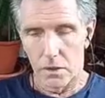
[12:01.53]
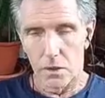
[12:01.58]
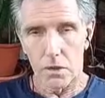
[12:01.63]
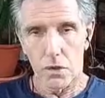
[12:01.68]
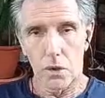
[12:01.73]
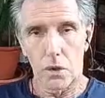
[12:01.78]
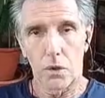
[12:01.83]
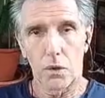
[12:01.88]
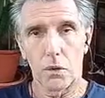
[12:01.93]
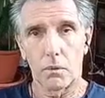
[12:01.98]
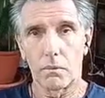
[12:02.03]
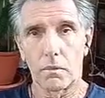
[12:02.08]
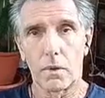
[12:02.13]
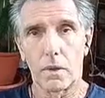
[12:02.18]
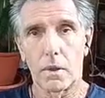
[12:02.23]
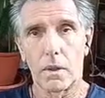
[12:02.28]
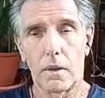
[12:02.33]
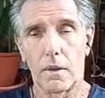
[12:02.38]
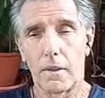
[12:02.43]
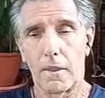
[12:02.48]
So
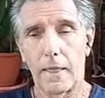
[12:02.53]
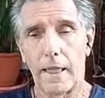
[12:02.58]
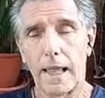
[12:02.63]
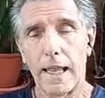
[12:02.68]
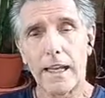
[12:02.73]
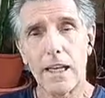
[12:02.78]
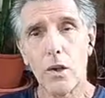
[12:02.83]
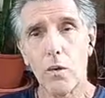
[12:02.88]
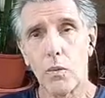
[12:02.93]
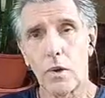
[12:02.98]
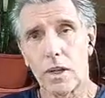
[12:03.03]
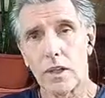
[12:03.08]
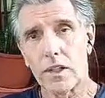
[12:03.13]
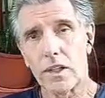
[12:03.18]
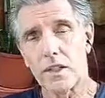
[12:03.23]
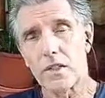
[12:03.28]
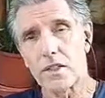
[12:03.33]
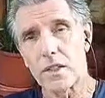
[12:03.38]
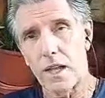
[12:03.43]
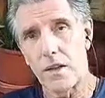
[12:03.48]
anyone
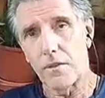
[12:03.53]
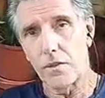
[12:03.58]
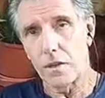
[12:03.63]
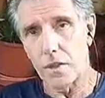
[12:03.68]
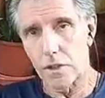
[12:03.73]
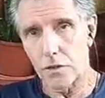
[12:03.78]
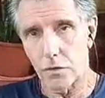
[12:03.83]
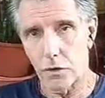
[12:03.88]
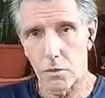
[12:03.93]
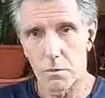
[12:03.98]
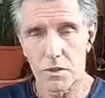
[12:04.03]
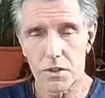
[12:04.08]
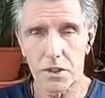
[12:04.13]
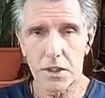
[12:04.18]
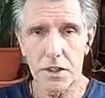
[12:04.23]
that suffers from